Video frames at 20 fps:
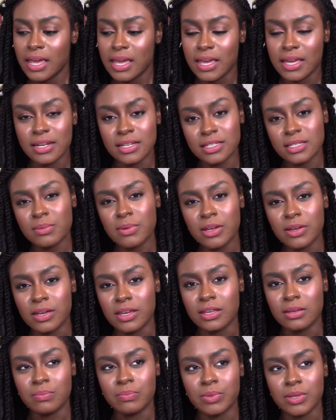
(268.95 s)
and it's about
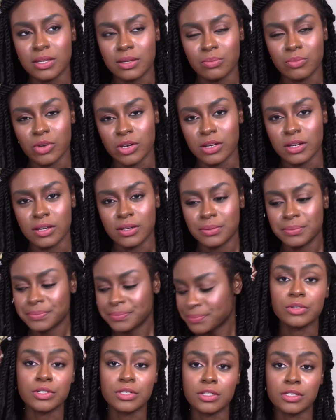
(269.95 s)
8 p.m. right now.
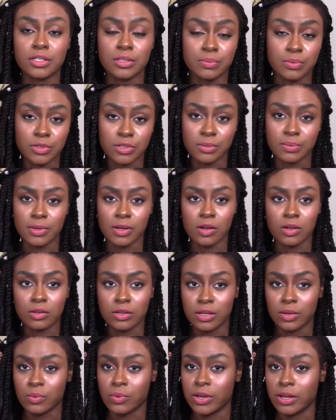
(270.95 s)
This is supposed to be all
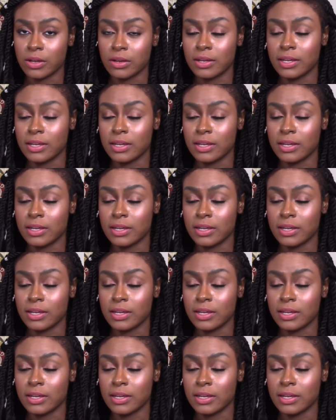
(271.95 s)
day wear.